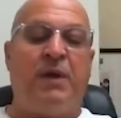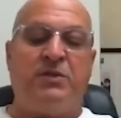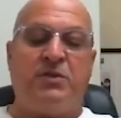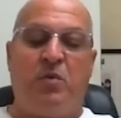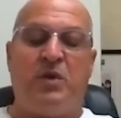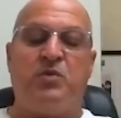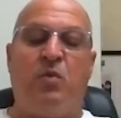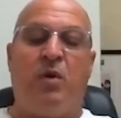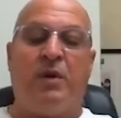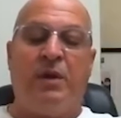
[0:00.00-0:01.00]
parts of West
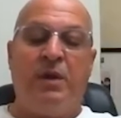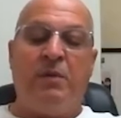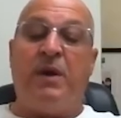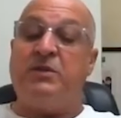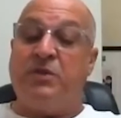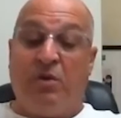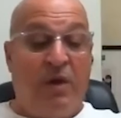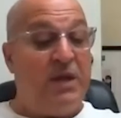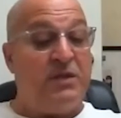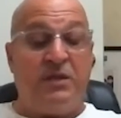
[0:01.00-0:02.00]
Warwick, parts of
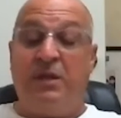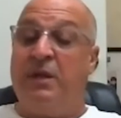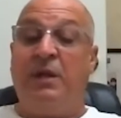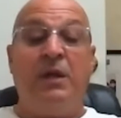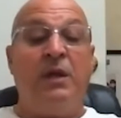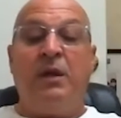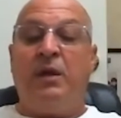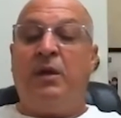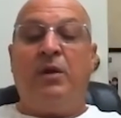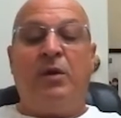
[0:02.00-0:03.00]
Cranston,
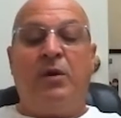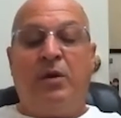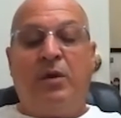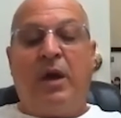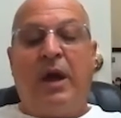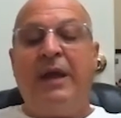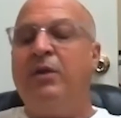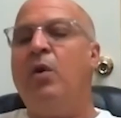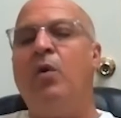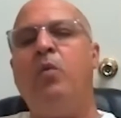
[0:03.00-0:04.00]
I
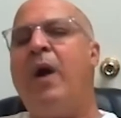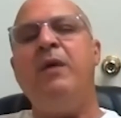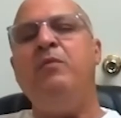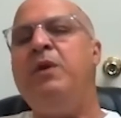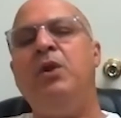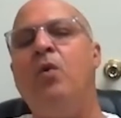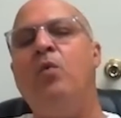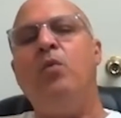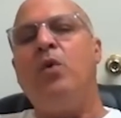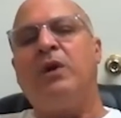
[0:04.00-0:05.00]
don't know why we
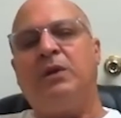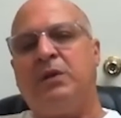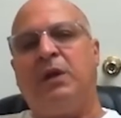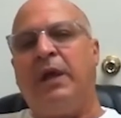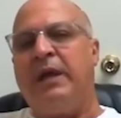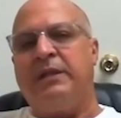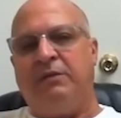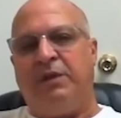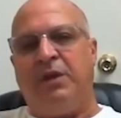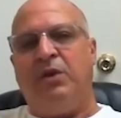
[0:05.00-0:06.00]
don't work
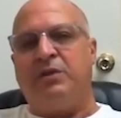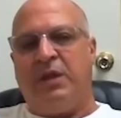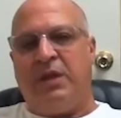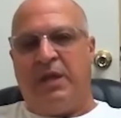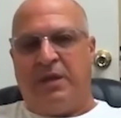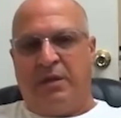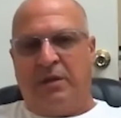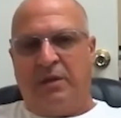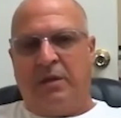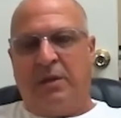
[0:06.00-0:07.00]
collectively or together,
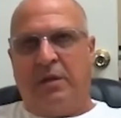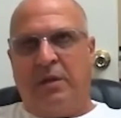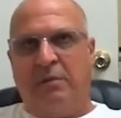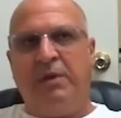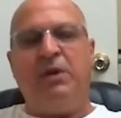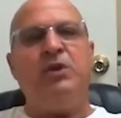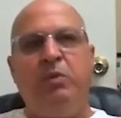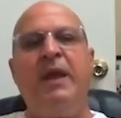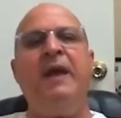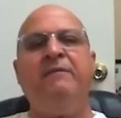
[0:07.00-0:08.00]
because
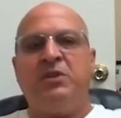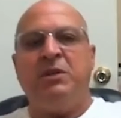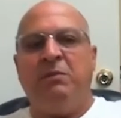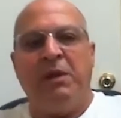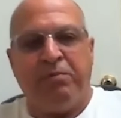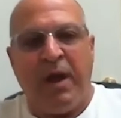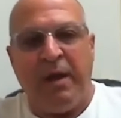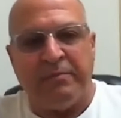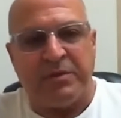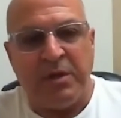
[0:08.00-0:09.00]
we have the similar
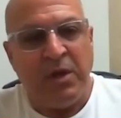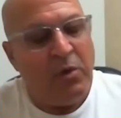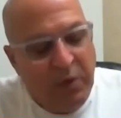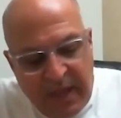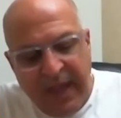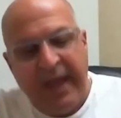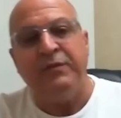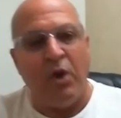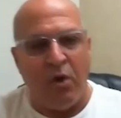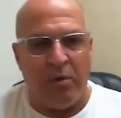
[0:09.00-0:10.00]
problems. We have
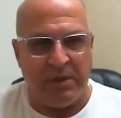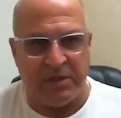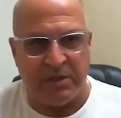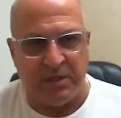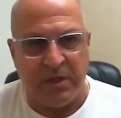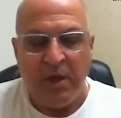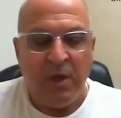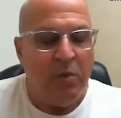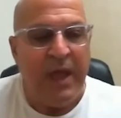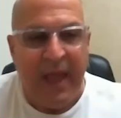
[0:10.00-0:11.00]
the homelessness.
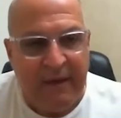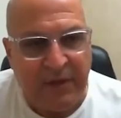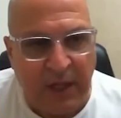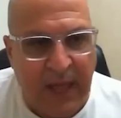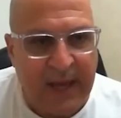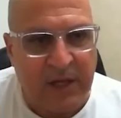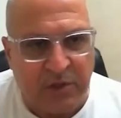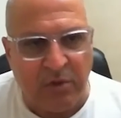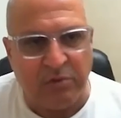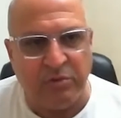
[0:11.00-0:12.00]
We have the lack of
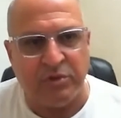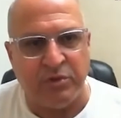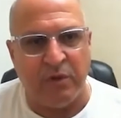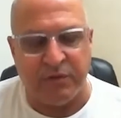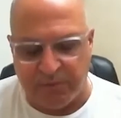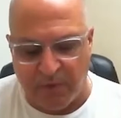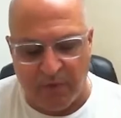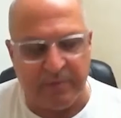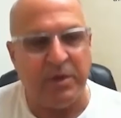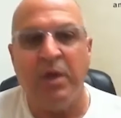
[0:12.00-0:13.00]
social service
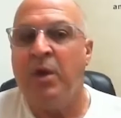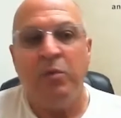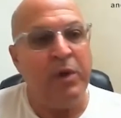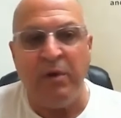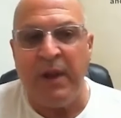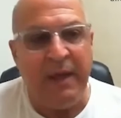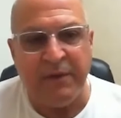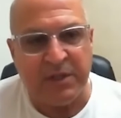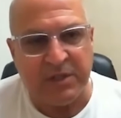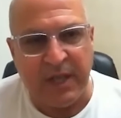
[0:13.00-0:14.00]
programs. We don't have
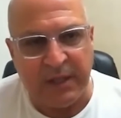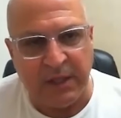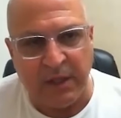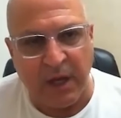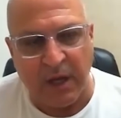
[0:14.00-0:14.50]
extensive